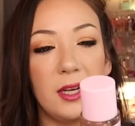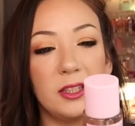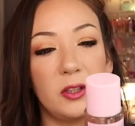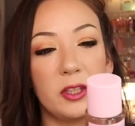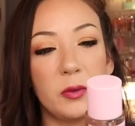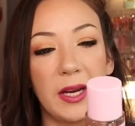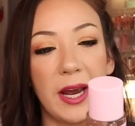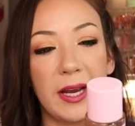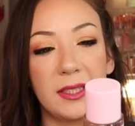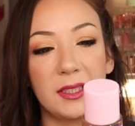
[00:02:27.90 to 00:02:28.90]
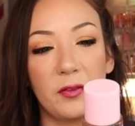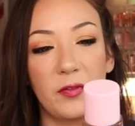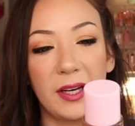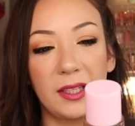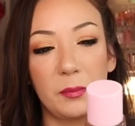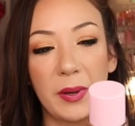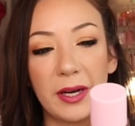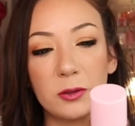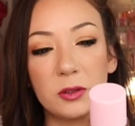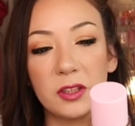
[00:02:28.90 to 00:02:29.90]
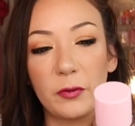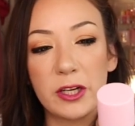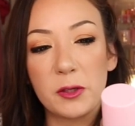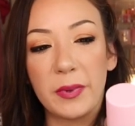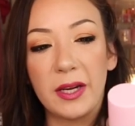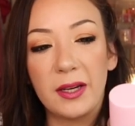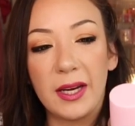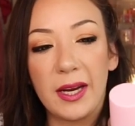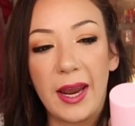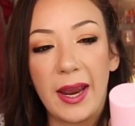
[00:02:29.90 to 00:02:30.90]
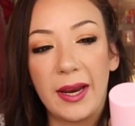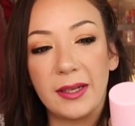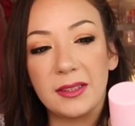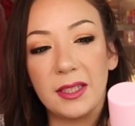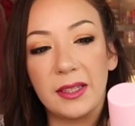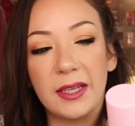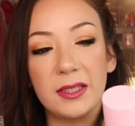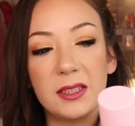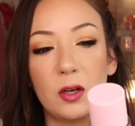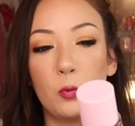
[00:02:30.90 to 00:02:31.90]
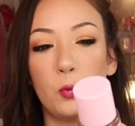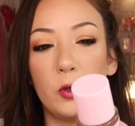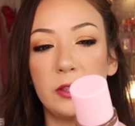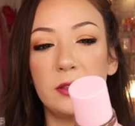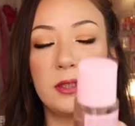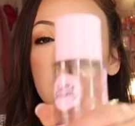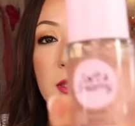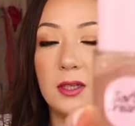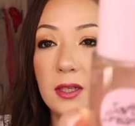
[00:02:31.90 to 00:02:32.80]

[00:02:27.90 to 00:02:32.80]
So this one has violet petals, fresh peony, and sun-kissed woods.